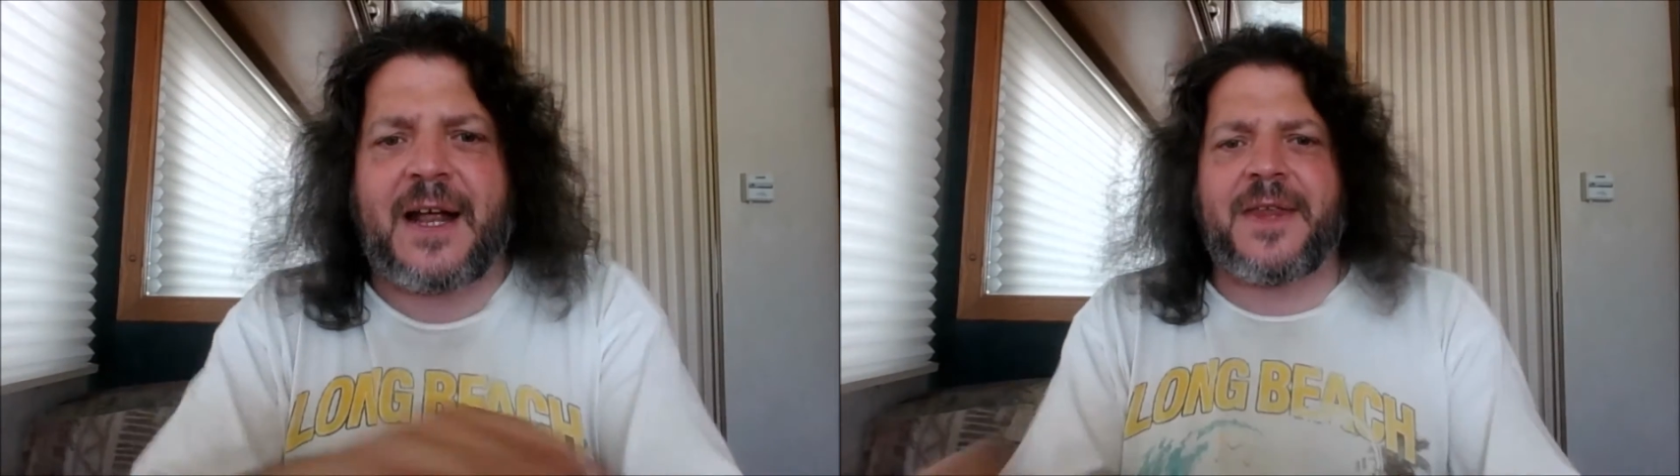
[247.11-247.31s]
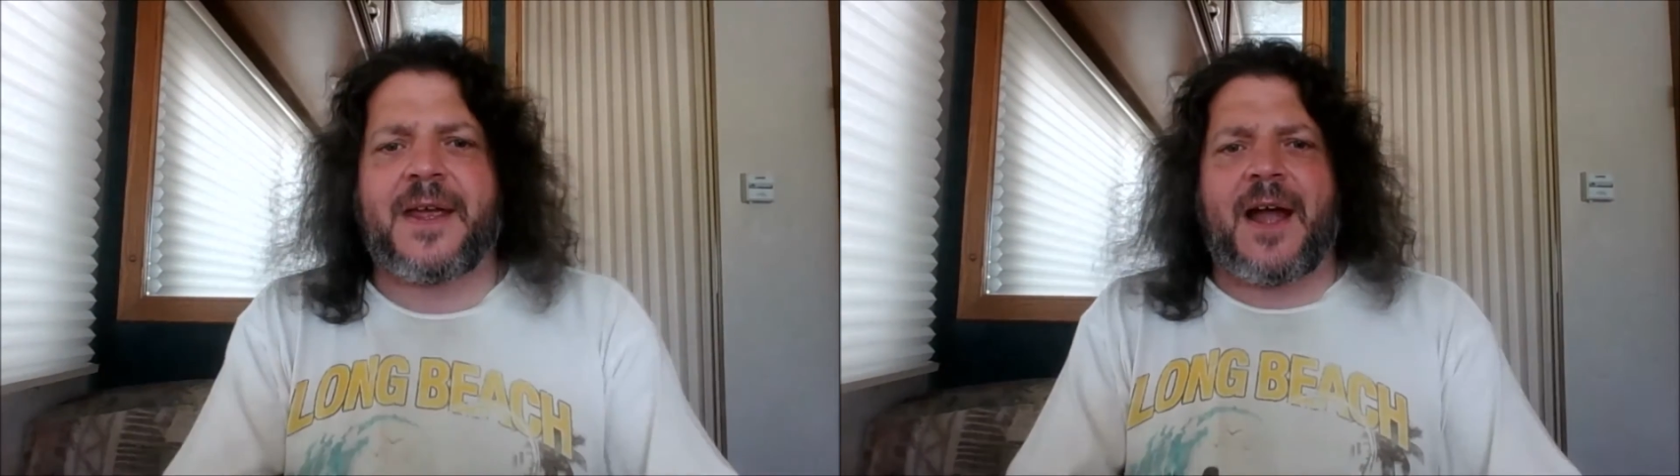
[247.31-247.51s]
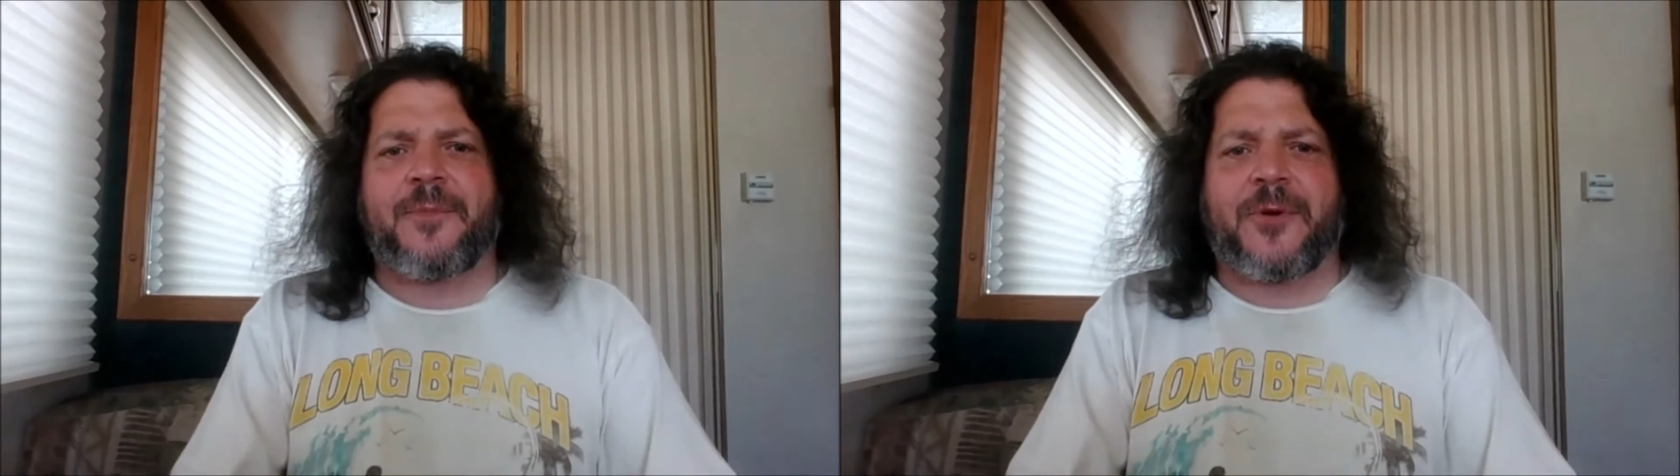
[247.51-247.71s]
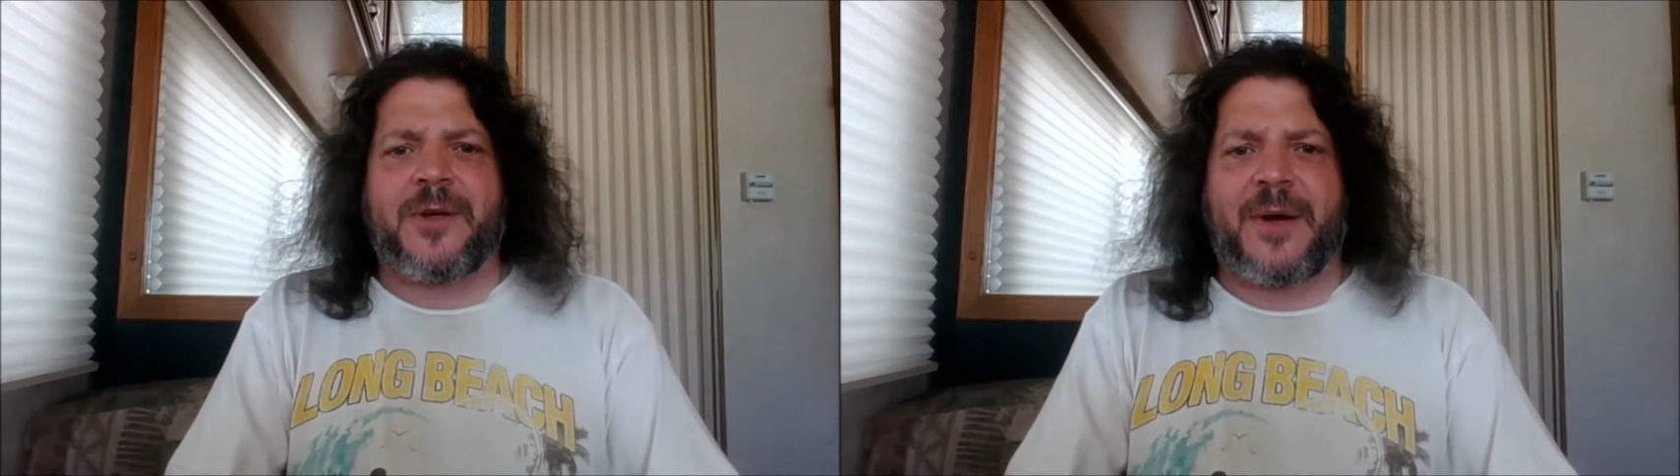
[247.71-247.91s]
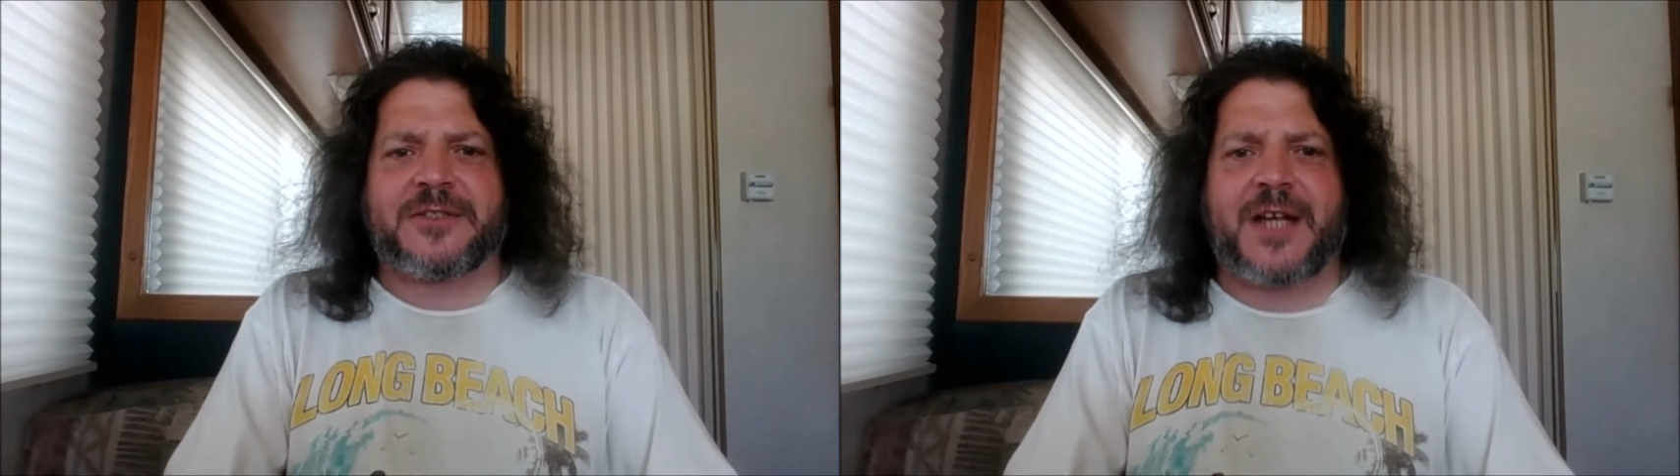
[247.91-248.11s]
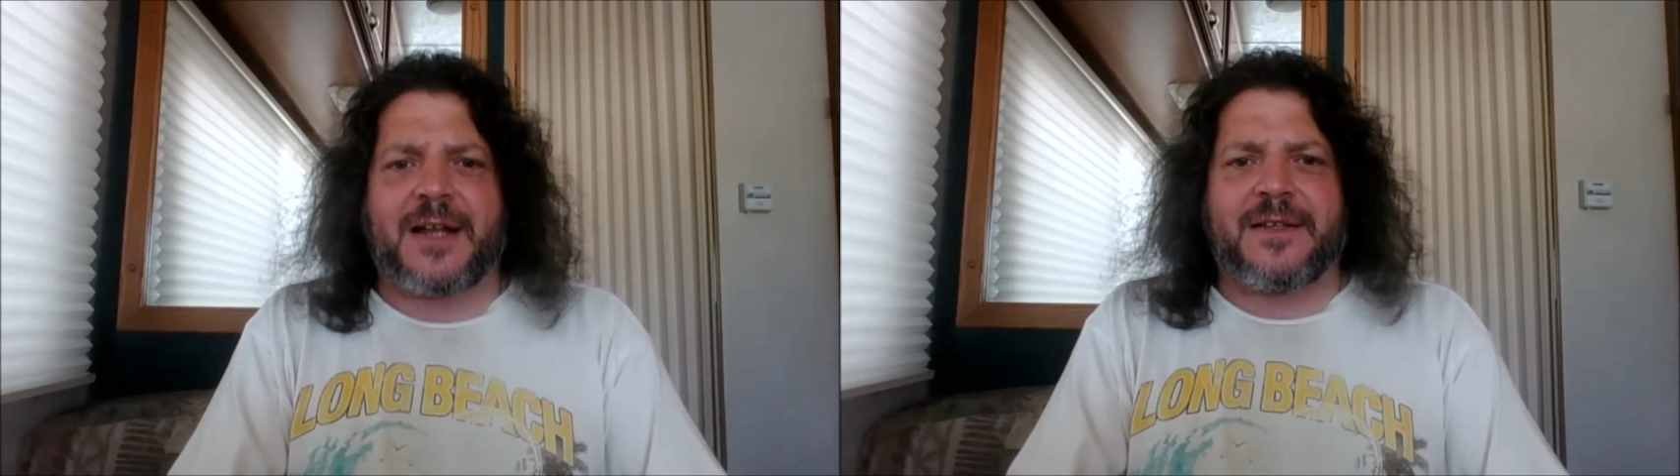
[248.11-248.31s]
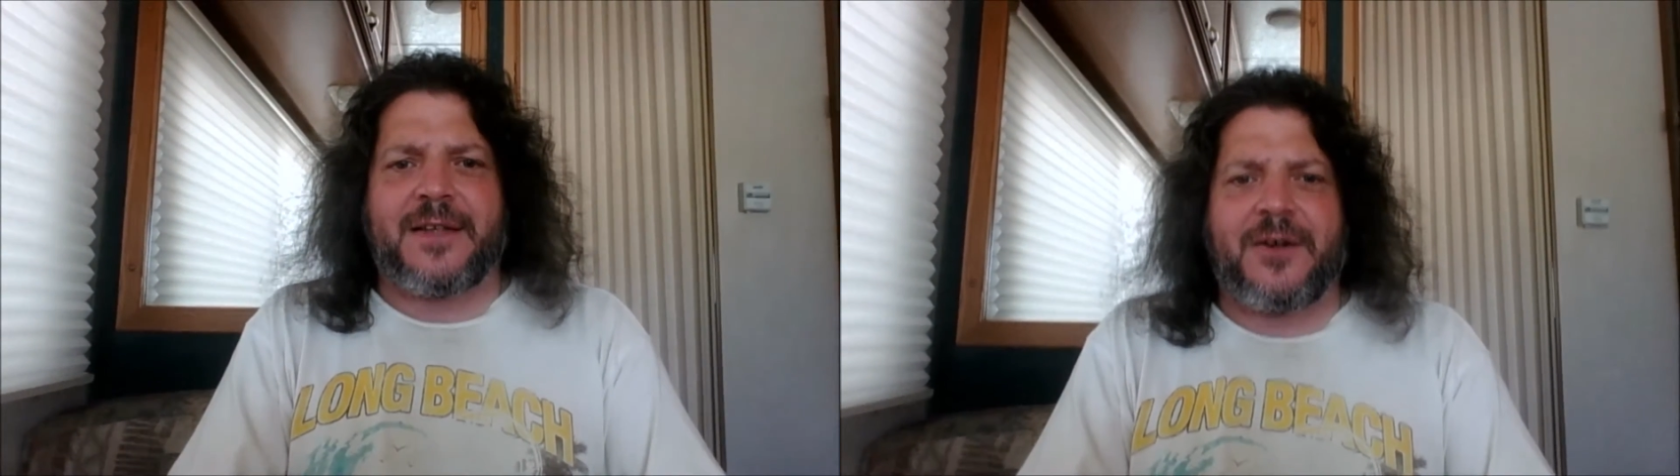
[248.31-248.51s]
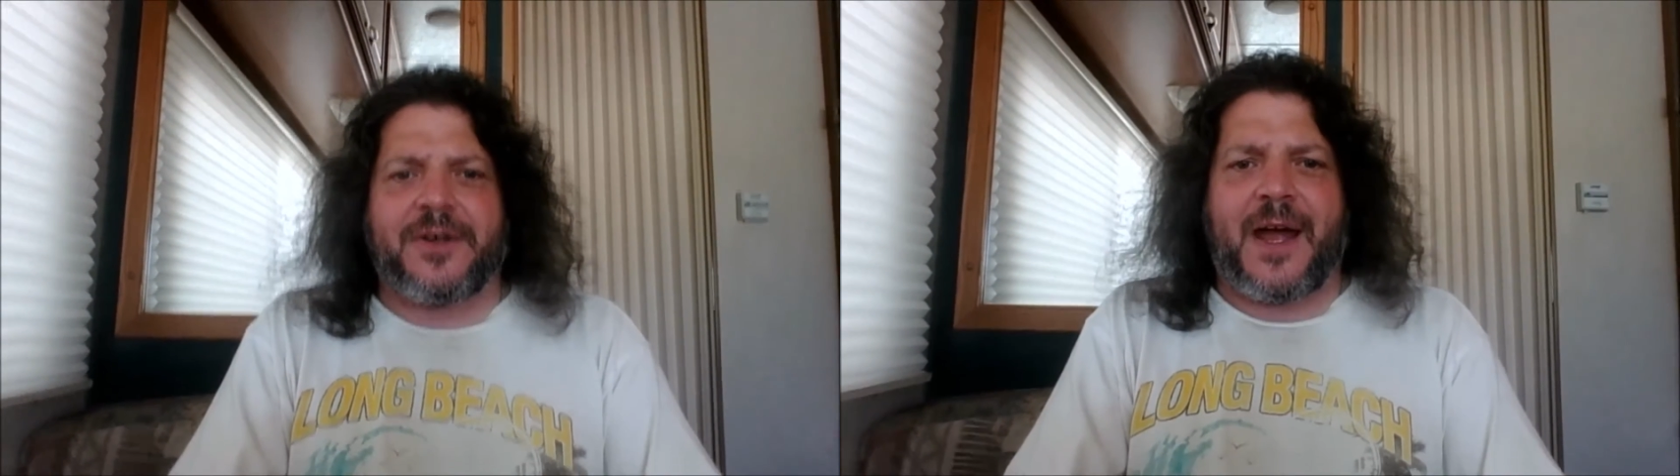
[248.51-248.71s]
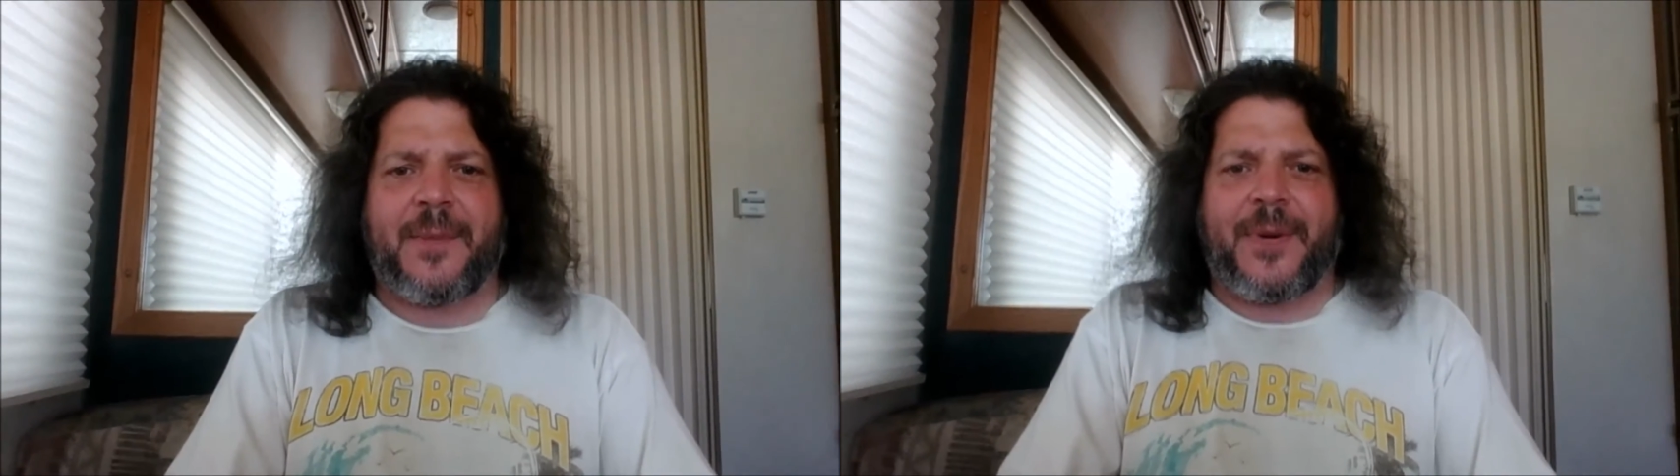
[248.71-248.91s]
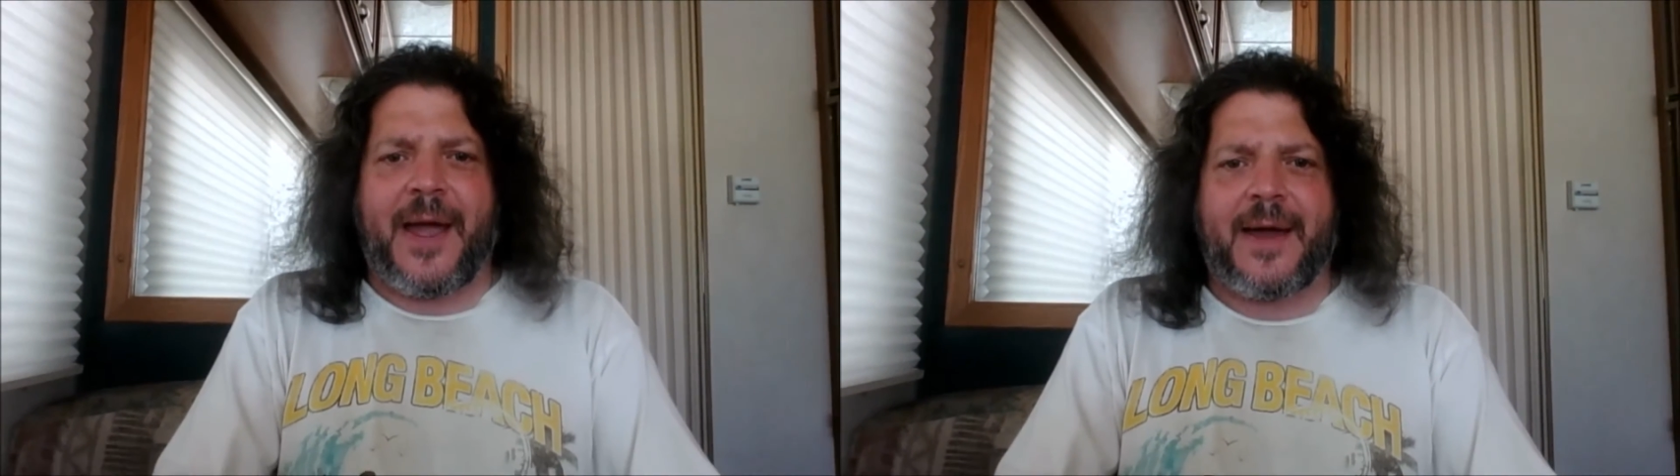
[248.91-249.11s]
think I pretty much got the deal down
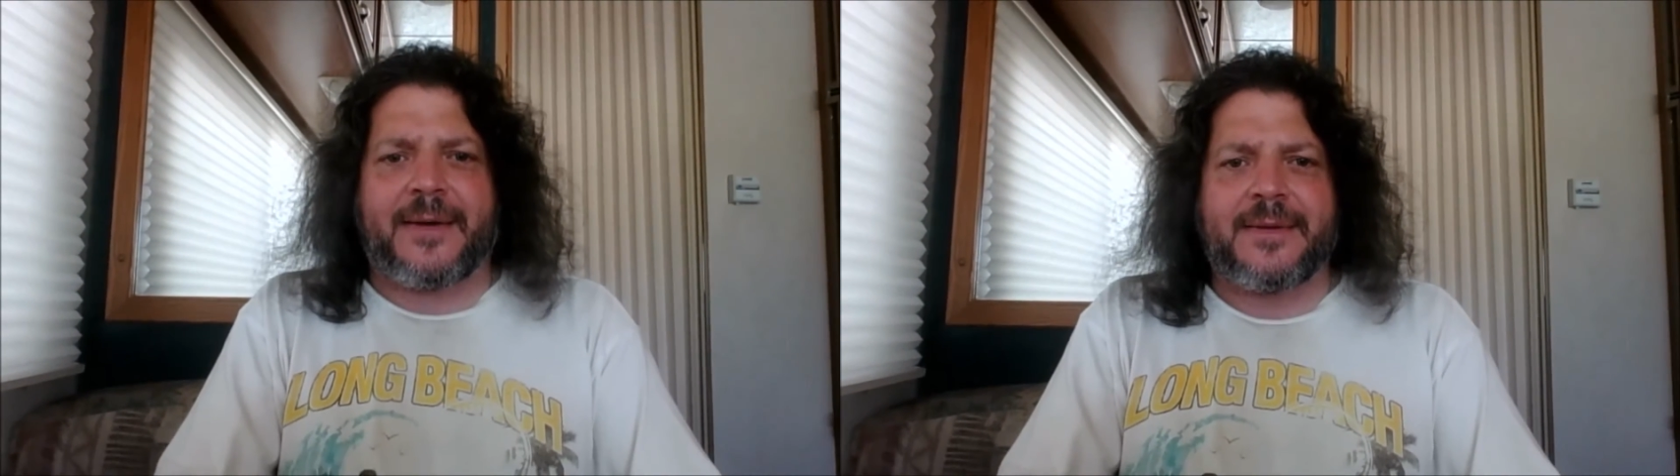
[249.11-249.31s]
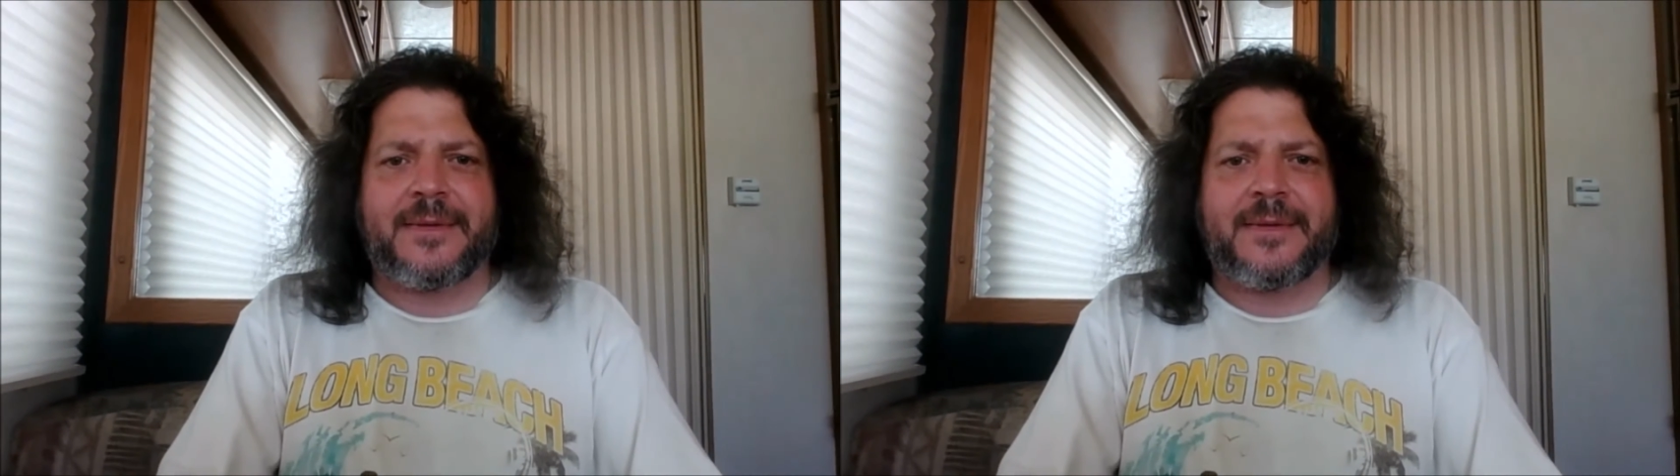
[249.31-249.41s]
pat.